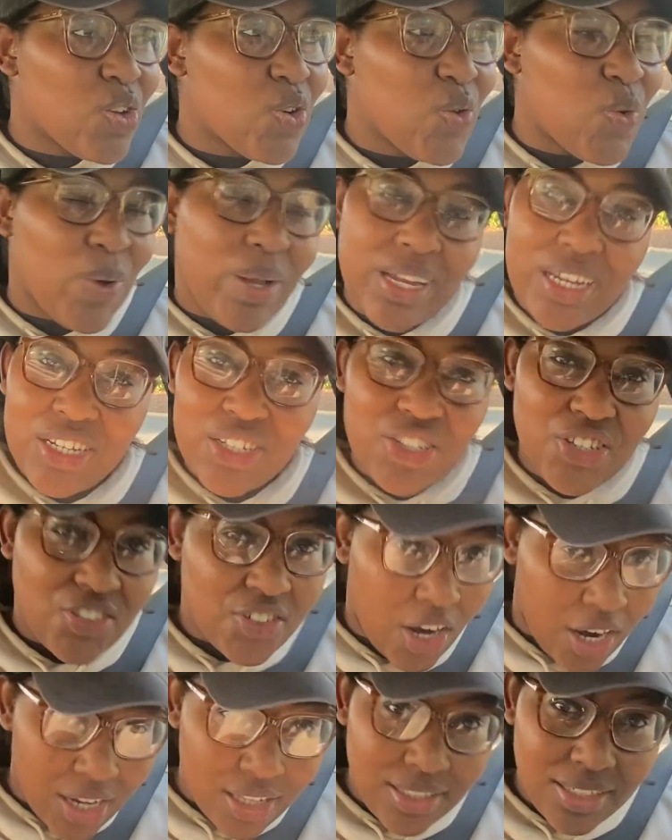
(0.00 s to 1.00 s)
Queen
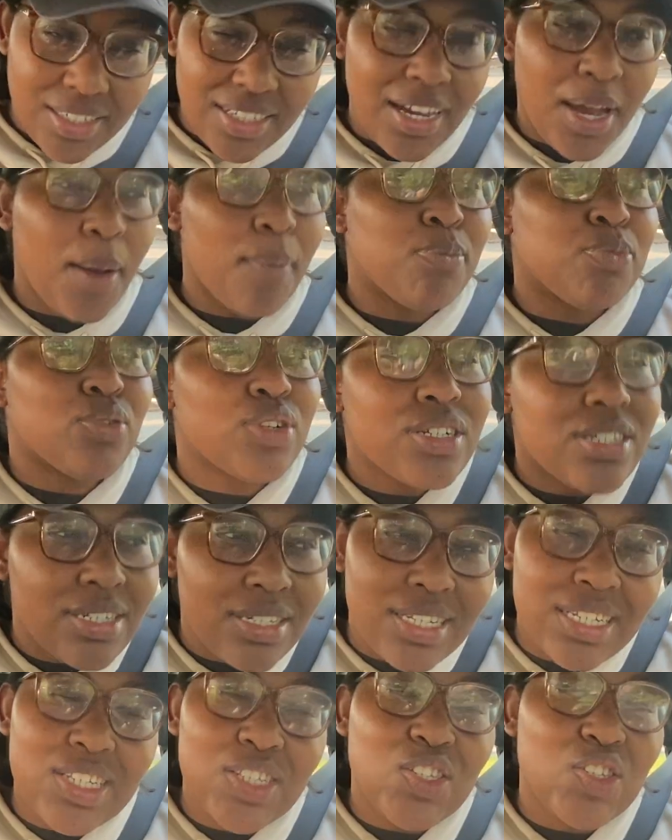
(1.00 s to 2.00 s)
Charlotte, A
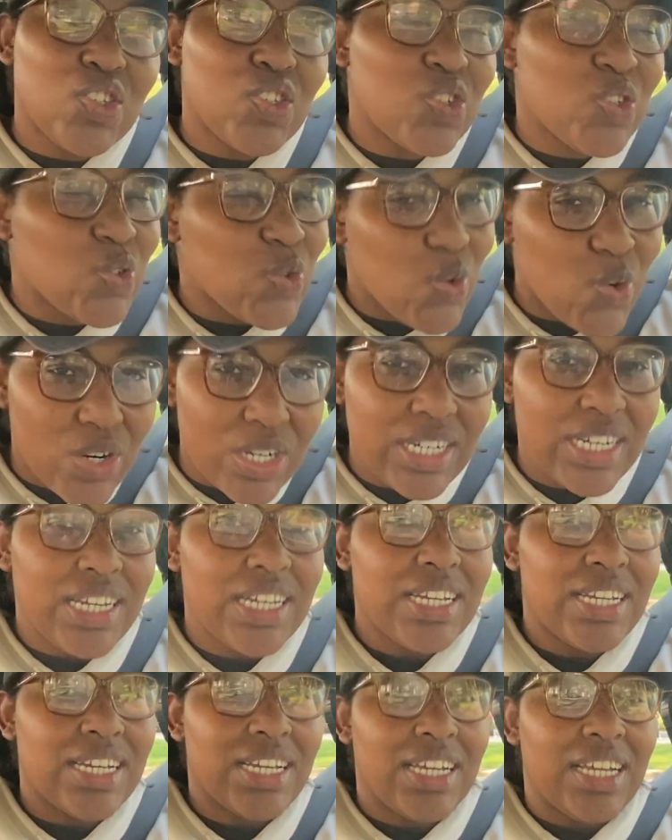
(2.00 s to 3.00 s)
Bridgerton
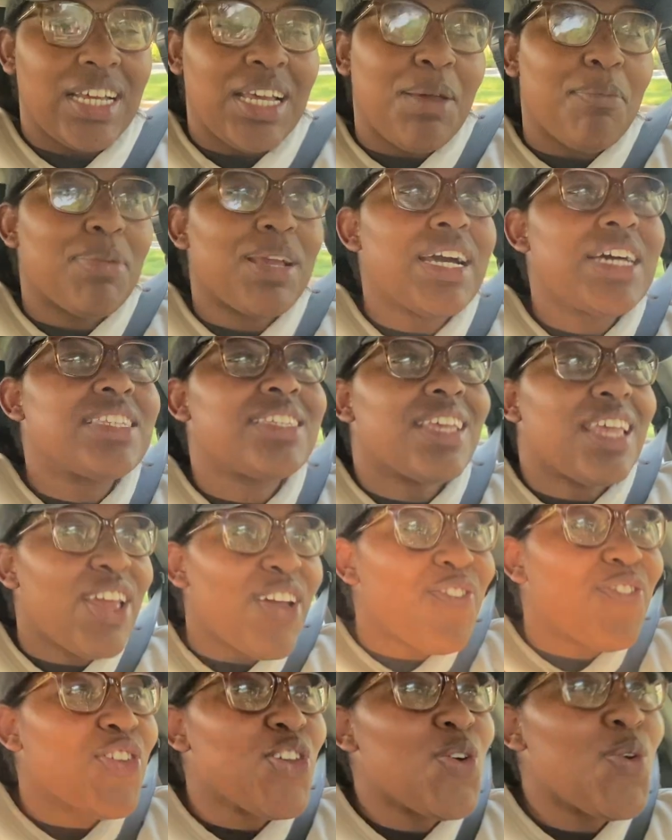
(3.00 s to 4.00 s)
Story? Because
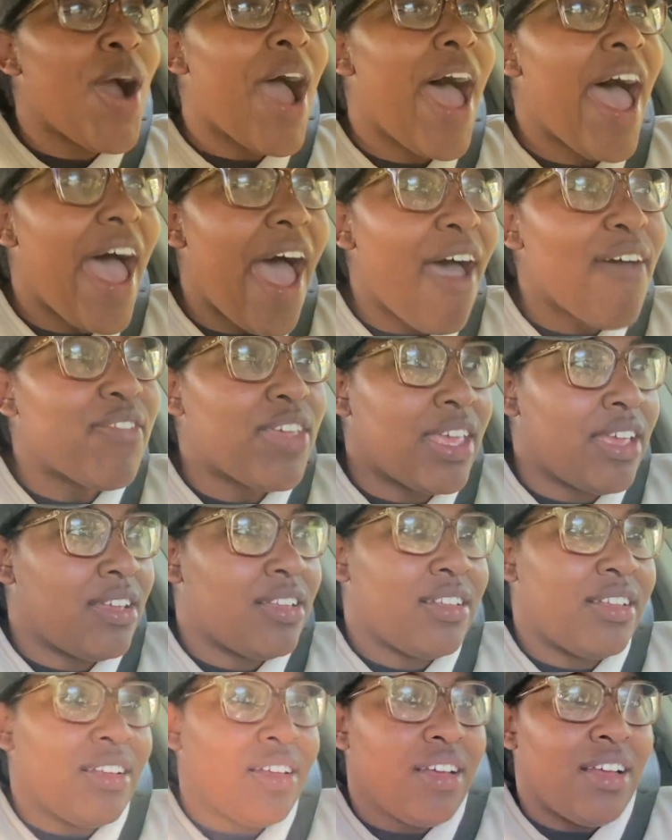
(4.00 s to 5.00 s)
if you haven't,
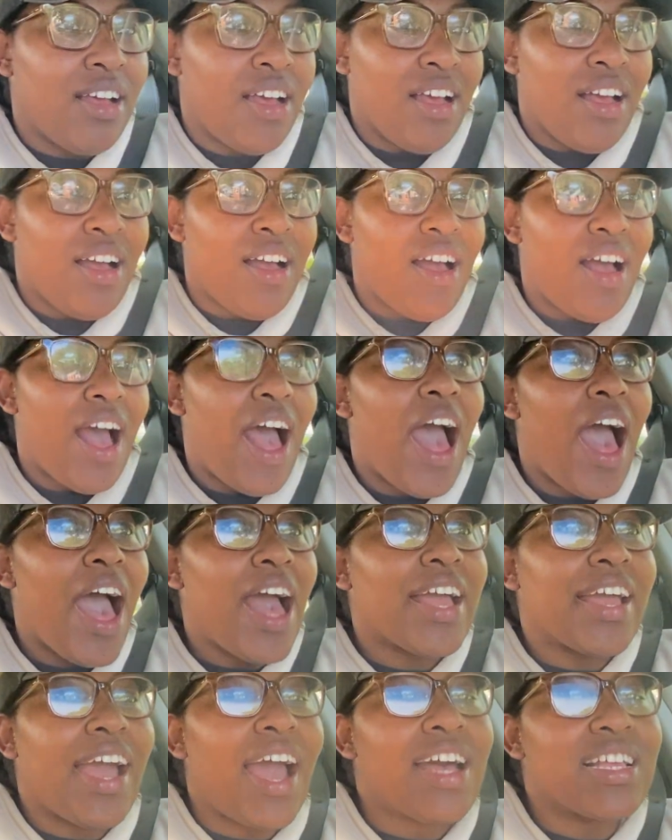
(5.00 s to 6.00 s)

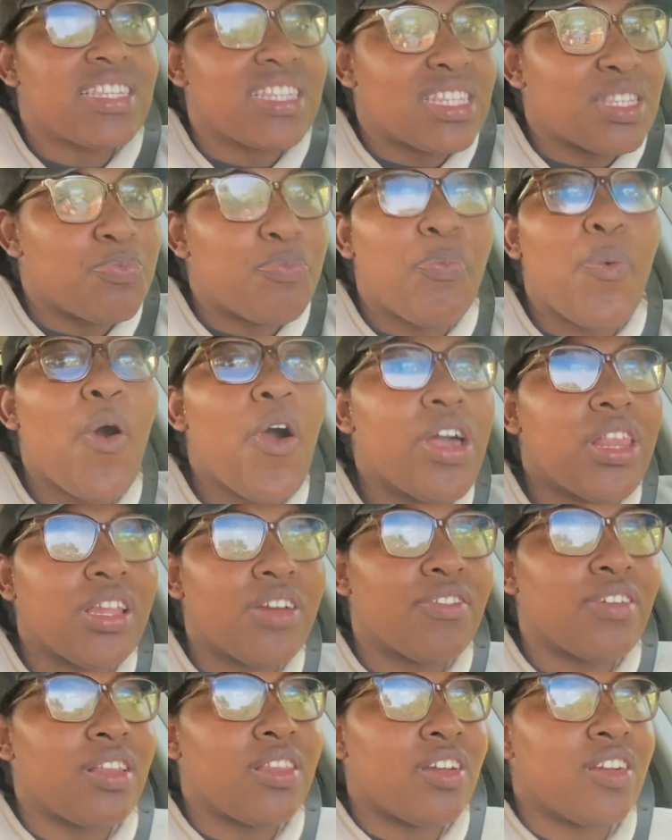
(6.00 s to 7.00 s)
I got
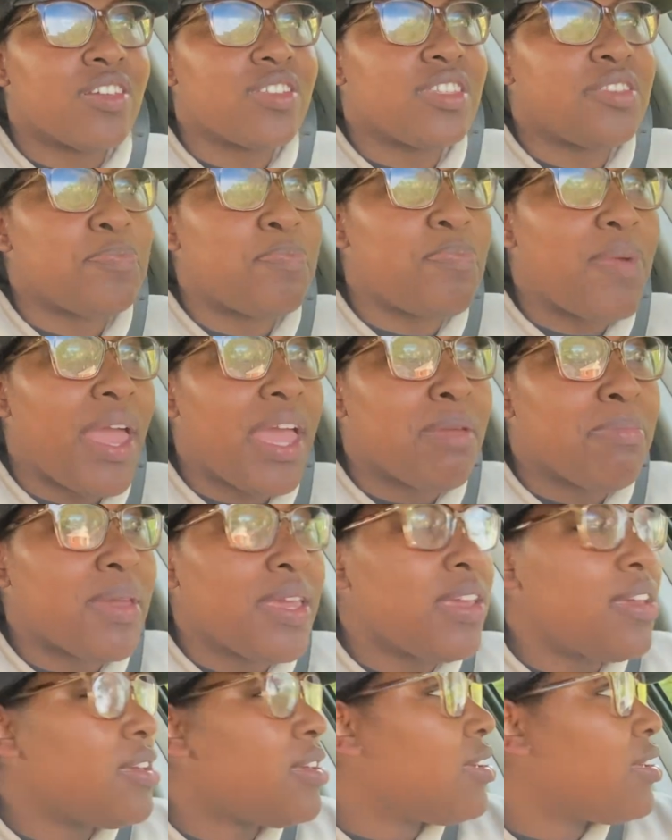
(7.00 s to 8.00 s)
spoiler alerts,
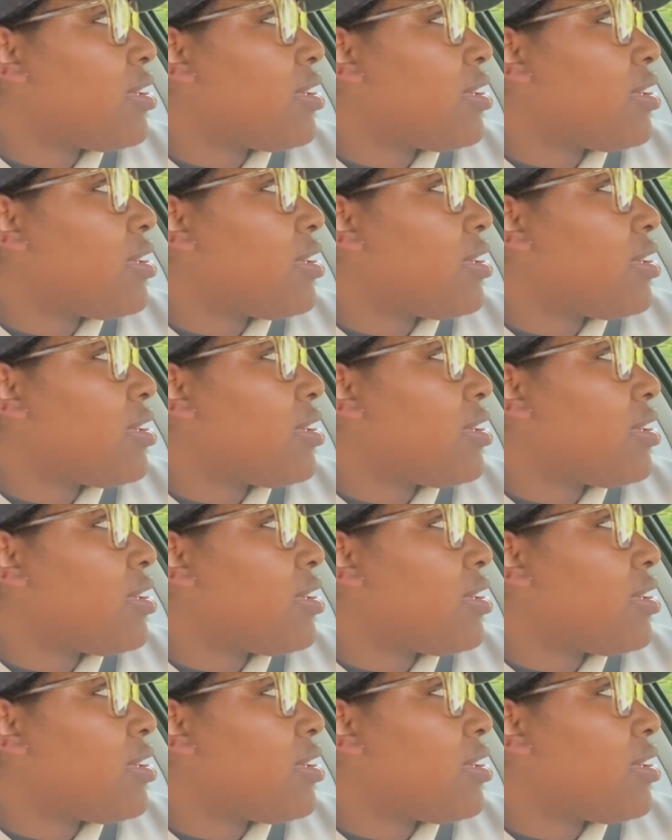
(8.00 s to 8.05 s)
baby.